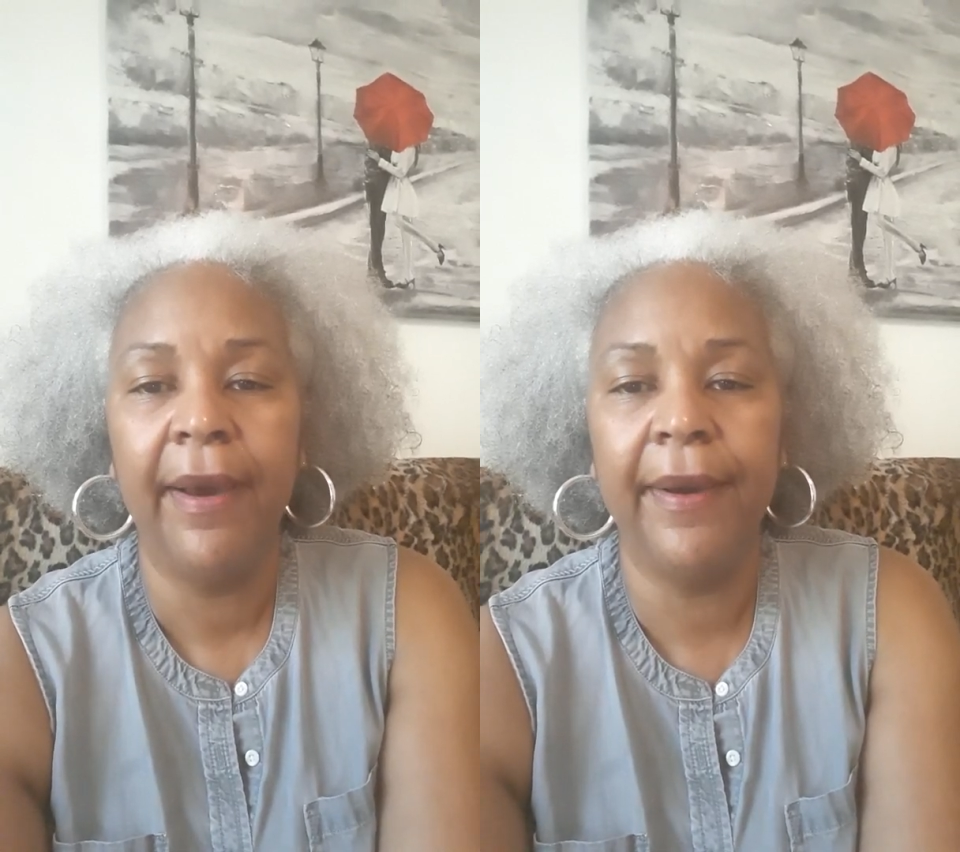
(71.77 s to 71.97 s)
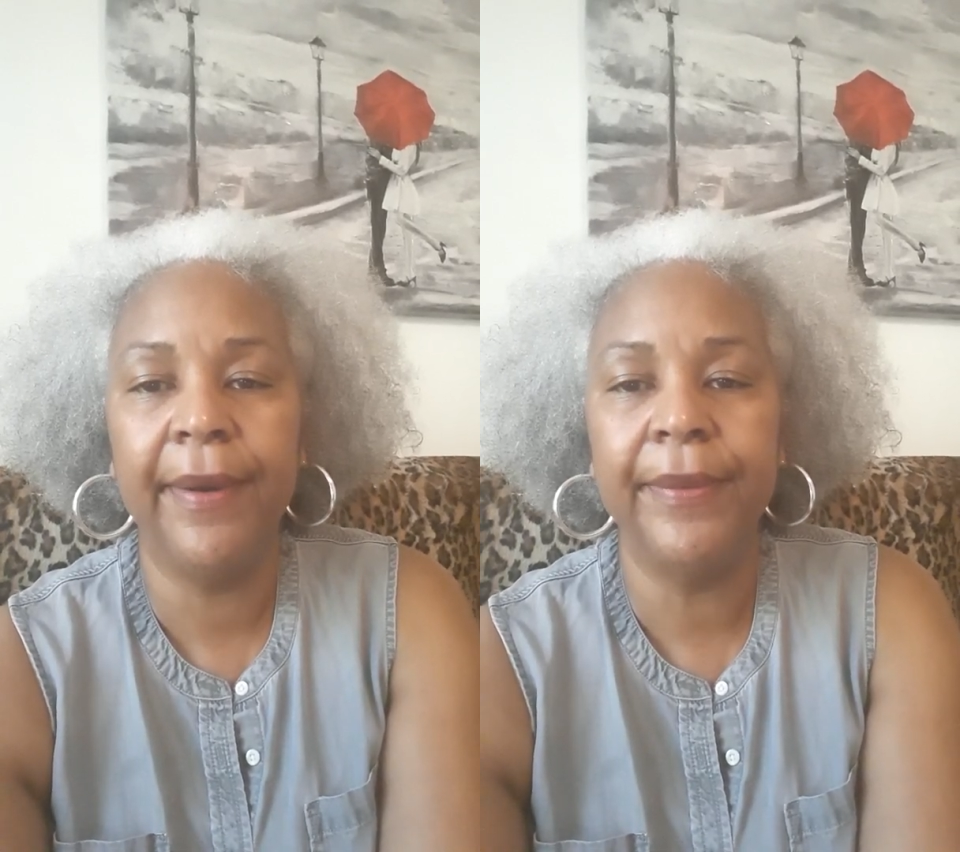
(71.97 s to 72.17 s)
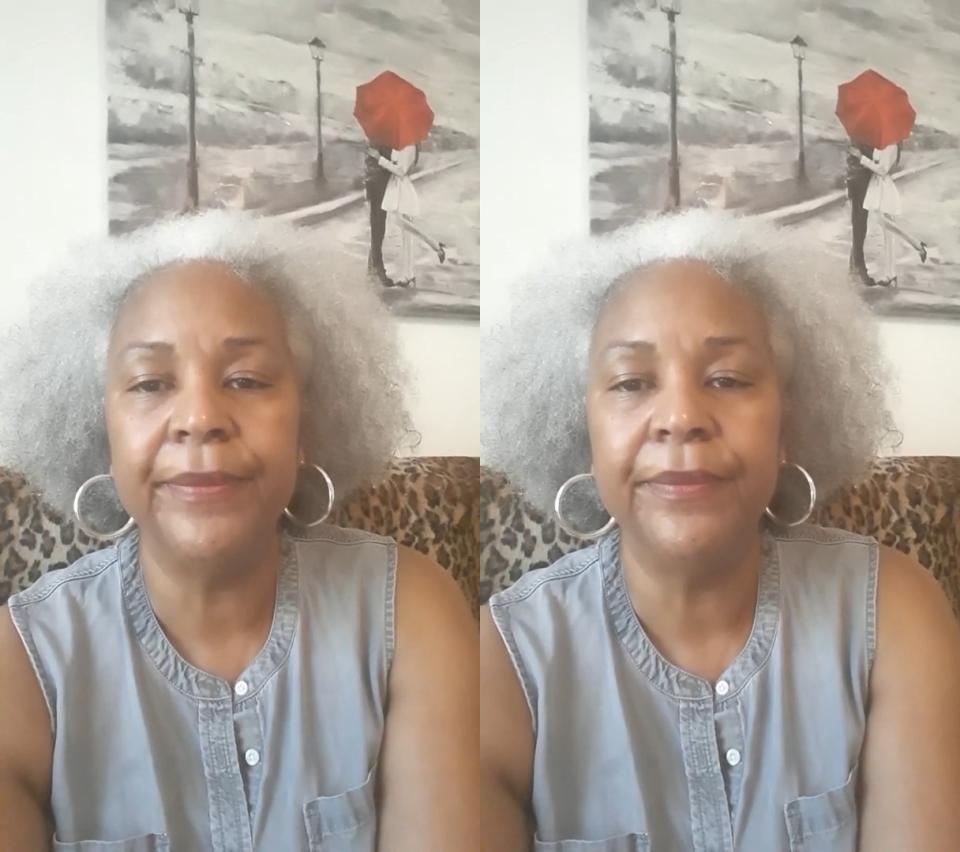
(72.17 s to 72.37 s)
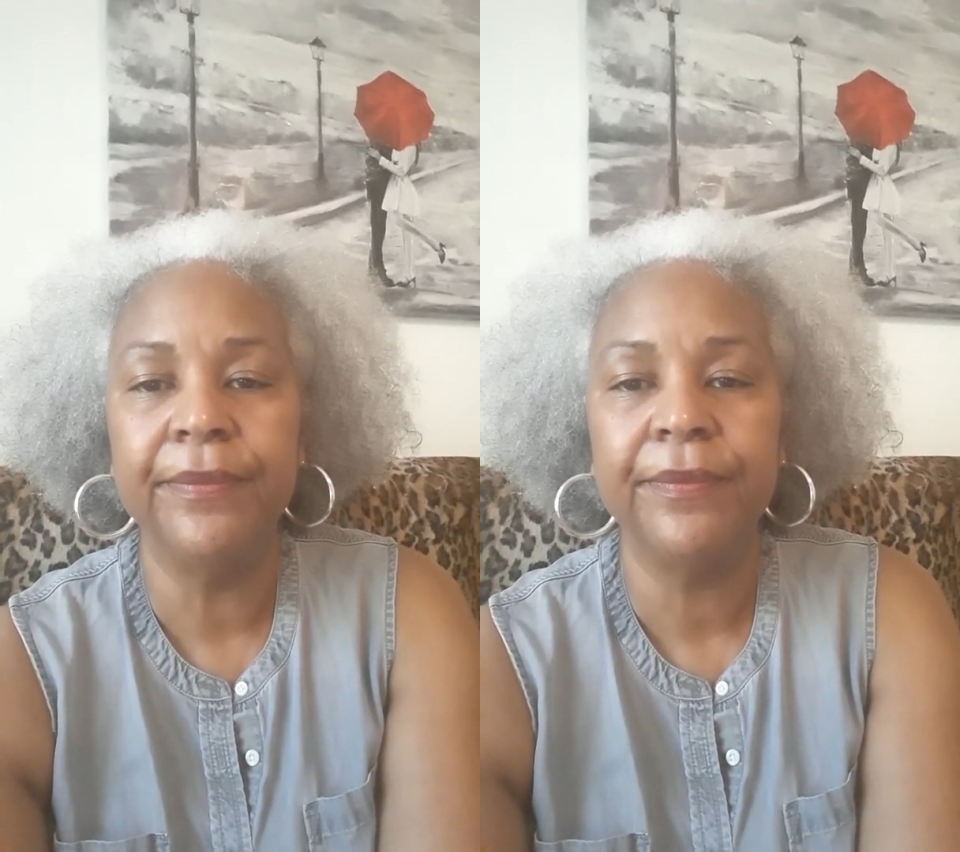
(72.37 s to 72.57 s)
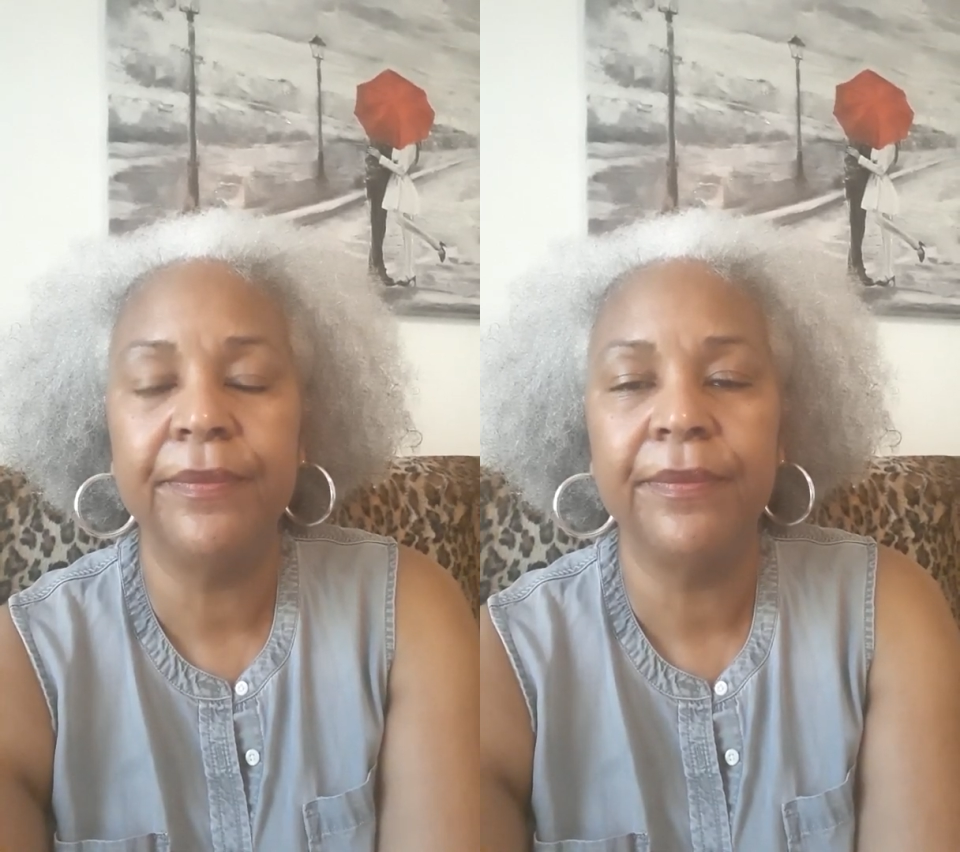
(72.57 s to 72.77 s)

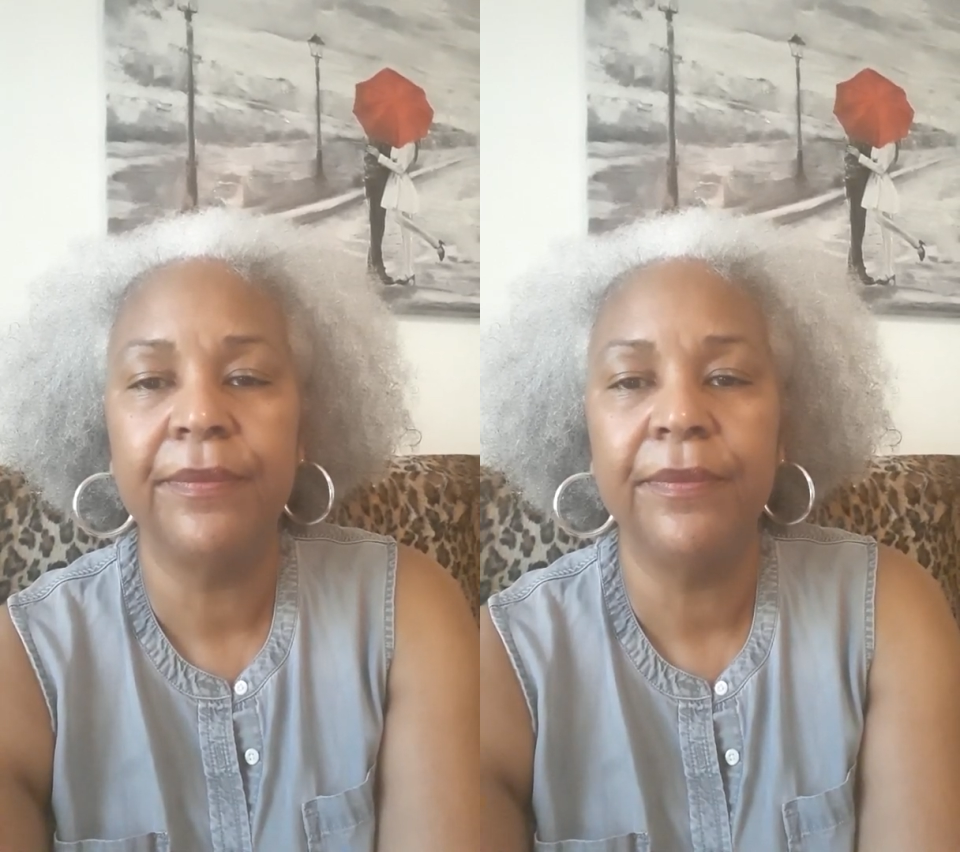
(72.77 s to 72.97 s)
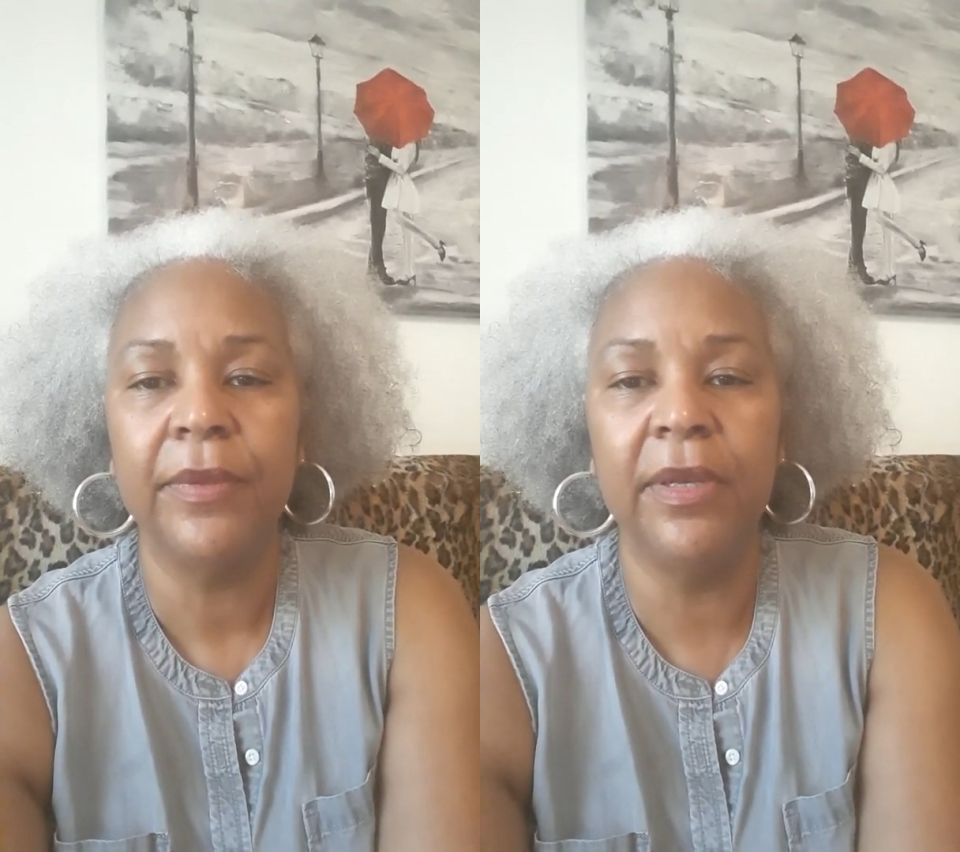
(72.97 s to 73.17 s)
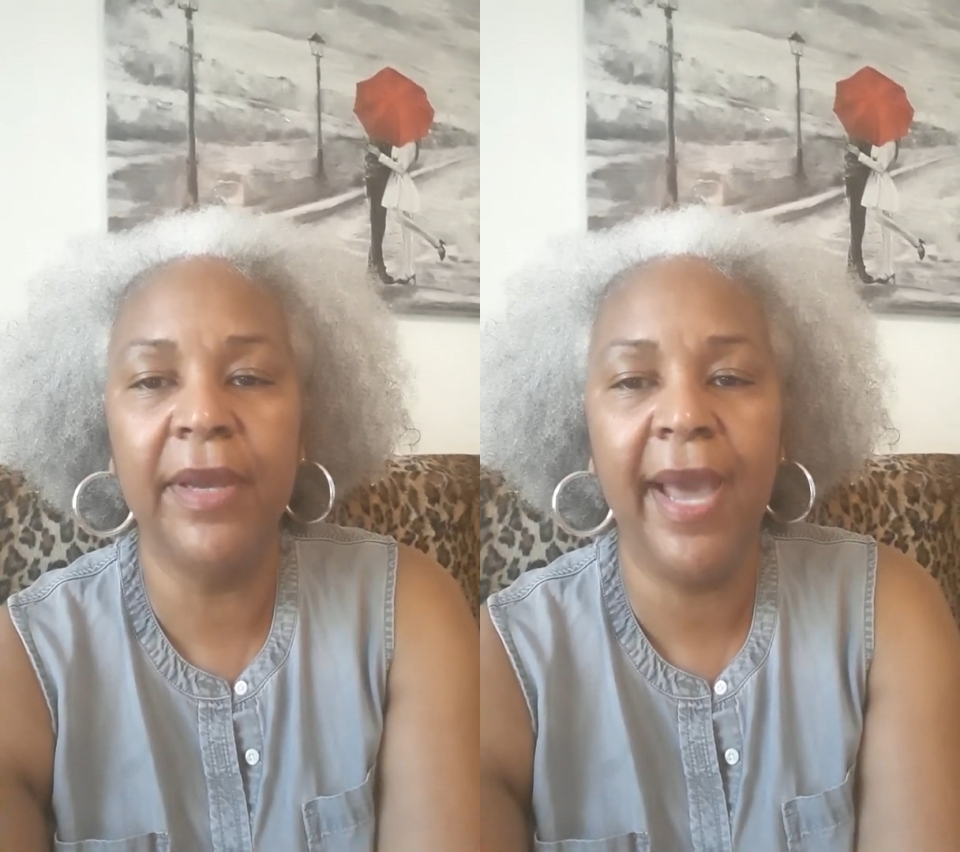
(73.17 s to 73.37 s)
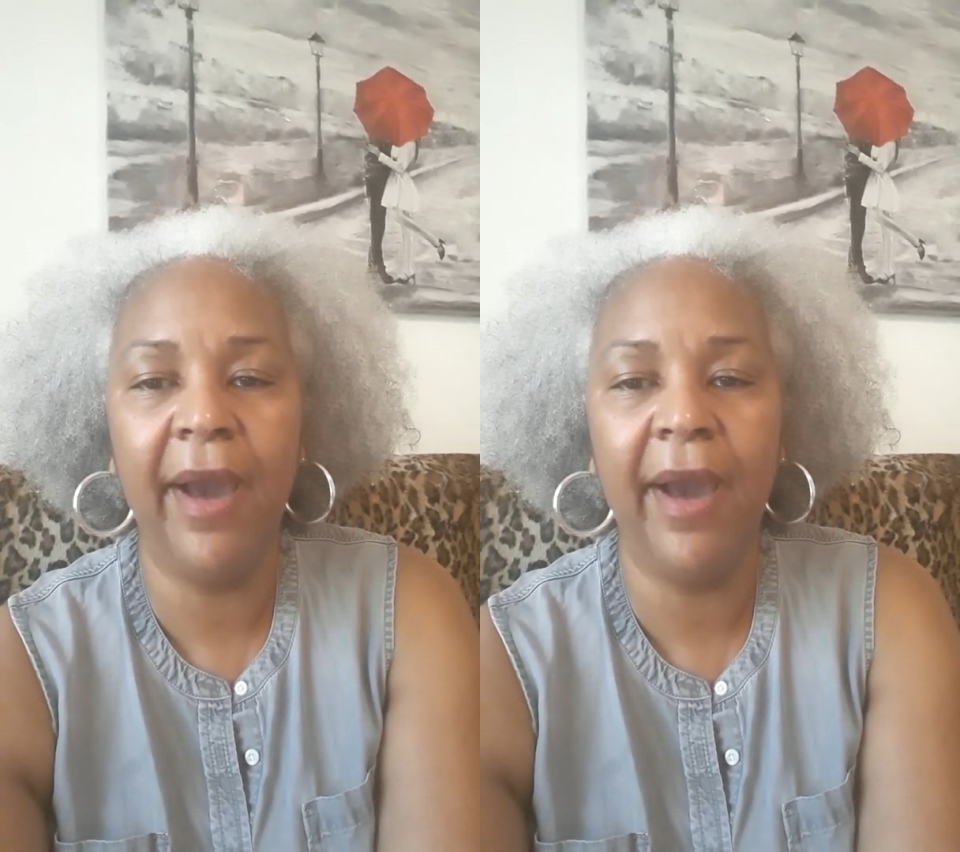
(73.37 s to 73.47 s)
Look